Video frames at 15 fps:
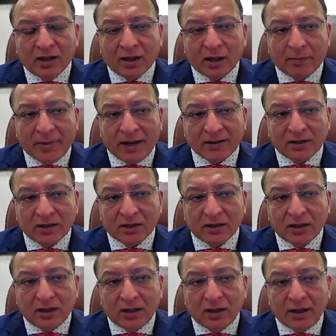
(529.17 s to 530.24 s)

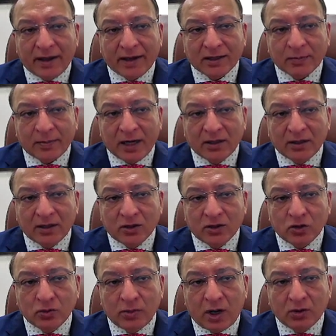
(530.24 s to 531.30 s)
capacity expanded to
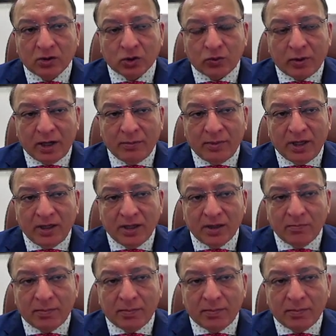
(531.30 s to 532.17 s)
about 12 billion